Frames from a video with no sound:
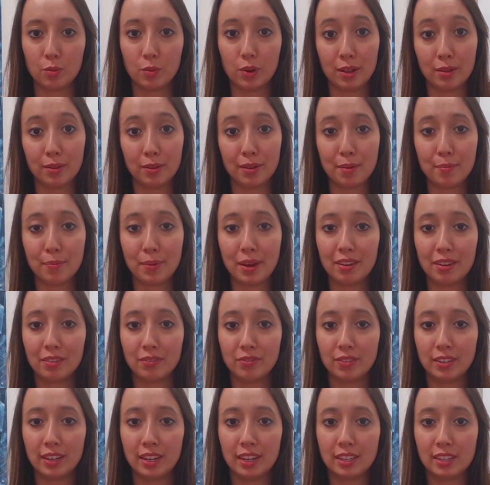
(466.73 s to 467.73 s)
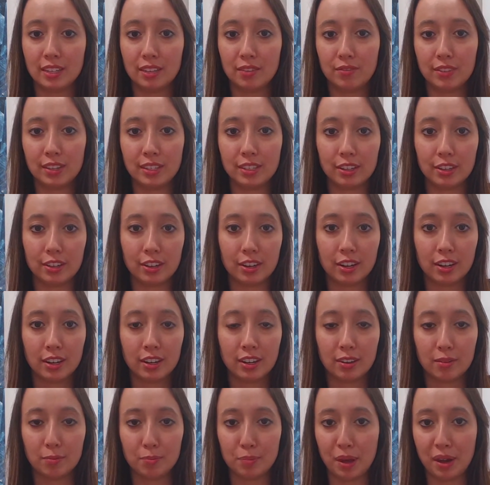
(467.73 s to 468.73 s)
Well, it benefits a visitor,
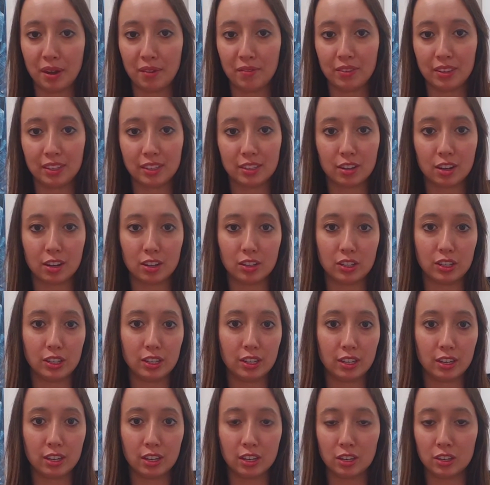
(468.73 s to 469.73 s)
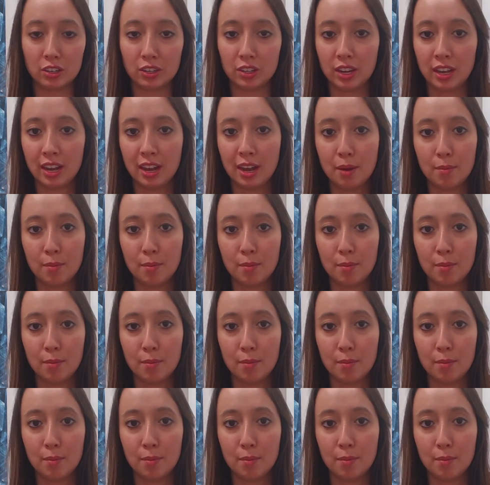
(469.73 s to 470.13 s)
it benefits concierge,